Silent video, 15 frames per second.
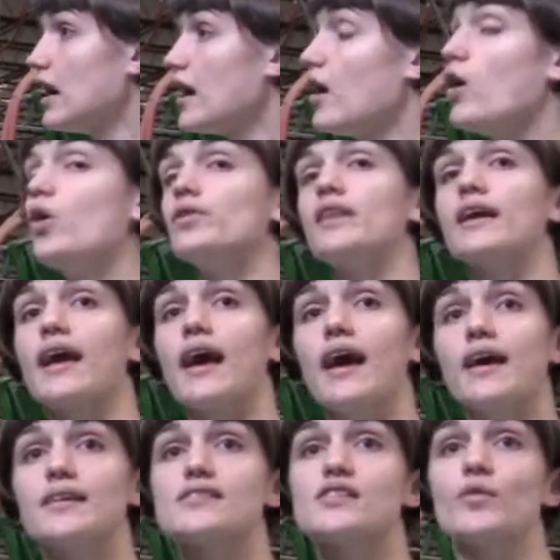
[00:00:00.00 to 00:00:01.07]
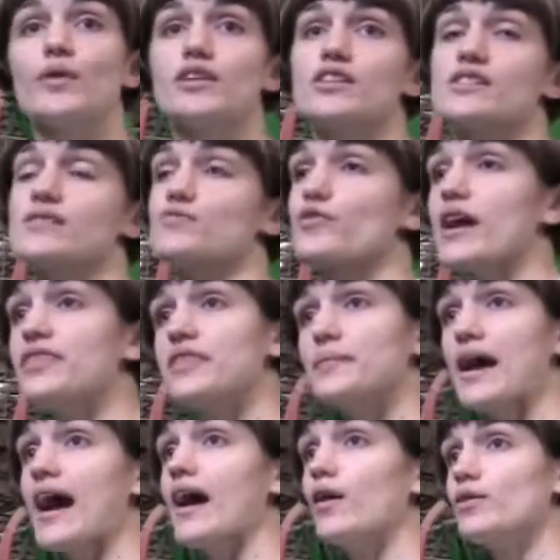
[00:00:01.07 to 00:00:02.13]
own the kegs, so we just rent
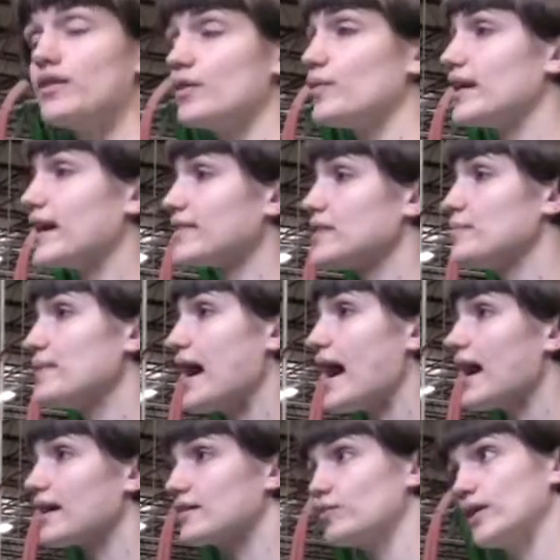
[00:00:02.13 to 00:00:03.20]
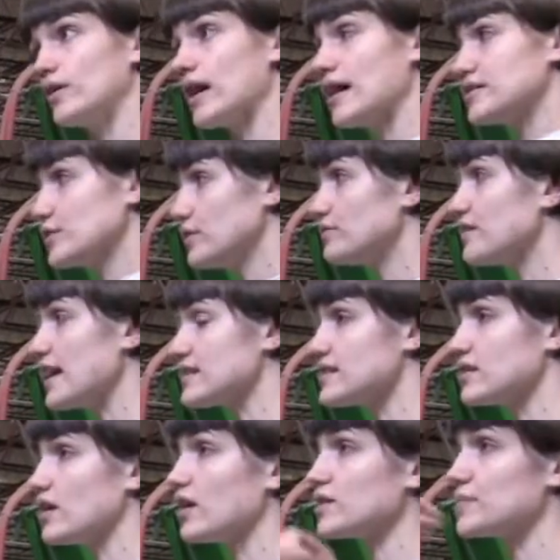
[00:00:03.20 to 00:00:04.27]
them out and we get them back. We don't have to invest
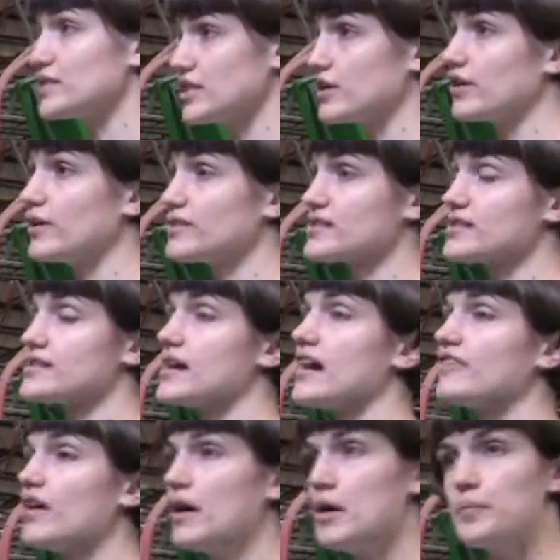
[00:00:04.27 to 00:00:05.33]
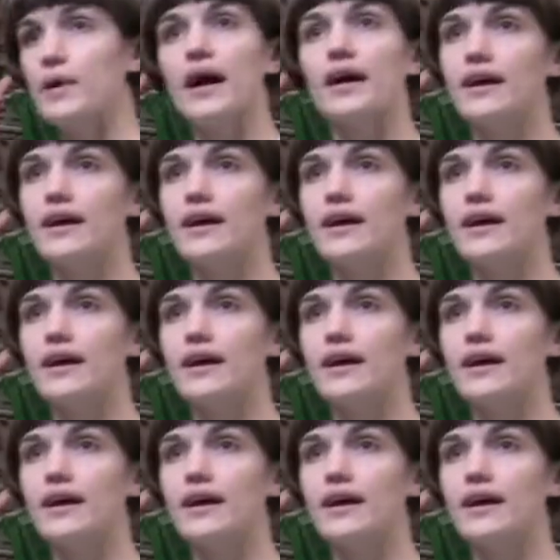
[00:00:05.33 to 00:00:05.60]
in all the materials and stuff. But